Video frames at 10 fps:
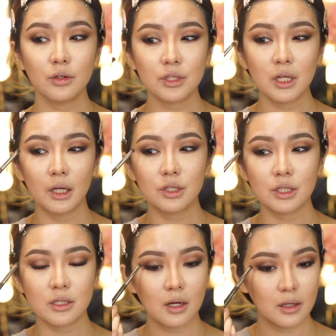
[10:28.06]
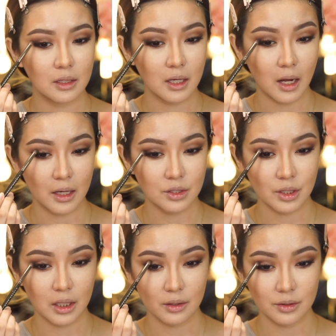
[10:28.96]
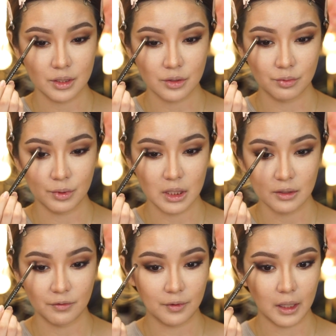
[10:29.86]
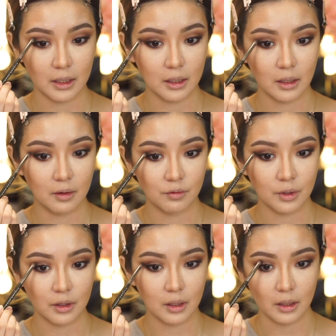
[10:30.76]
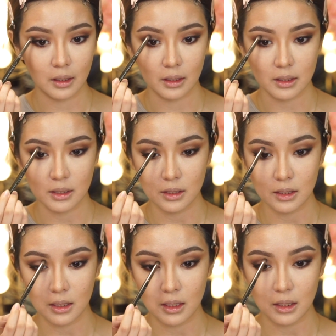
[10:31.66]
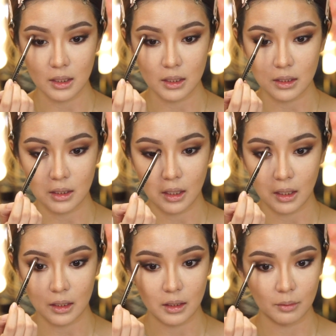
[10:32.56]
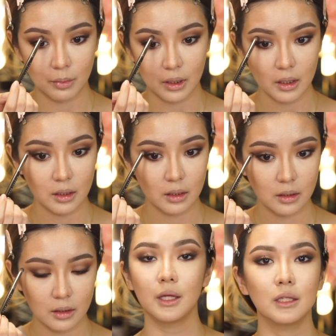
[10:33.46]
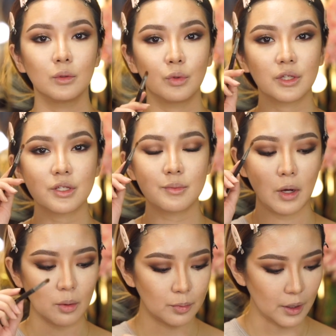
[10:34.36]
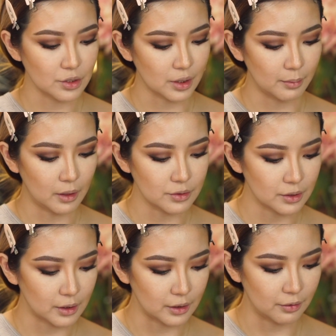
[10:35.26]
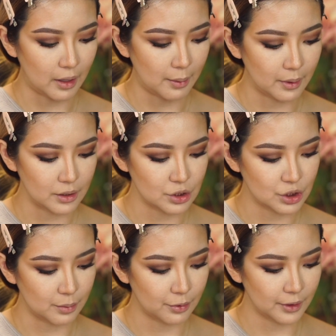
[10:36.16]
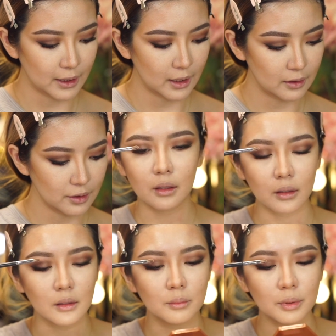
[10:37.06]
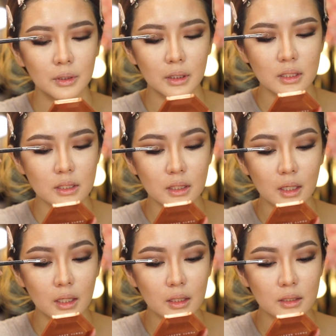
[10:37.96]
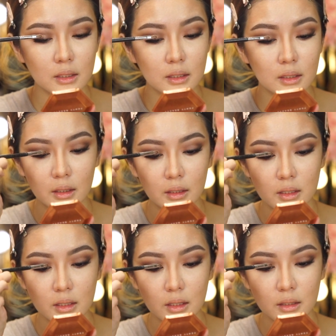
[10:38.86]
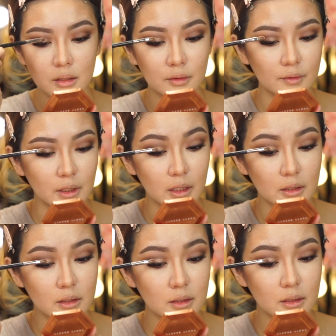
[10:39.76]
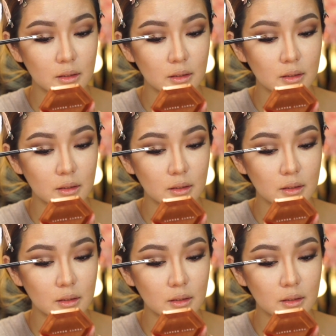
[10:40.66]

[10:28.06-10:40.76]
touches on the eyeshadow, just redefining everything a teeny tiny bit. And then with a small brush, I'm also going to grab a shimmery color and place that in the center of the lids.